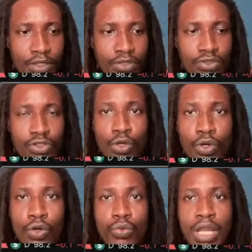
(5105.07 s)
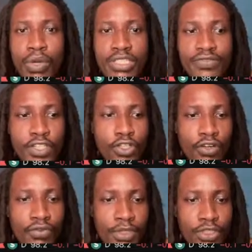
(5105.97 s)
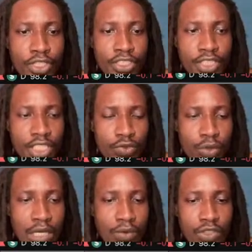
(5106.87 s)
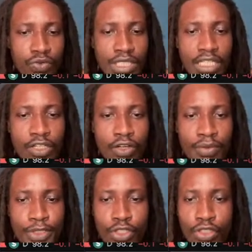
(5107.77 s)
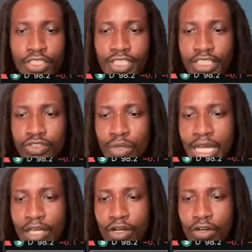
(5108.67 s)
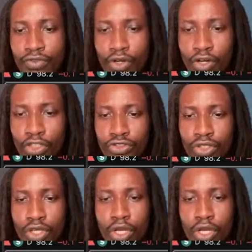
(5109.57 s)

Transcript: So we are waiting for the confirmation on DXY. Once we get the confirmation on DXY, of course,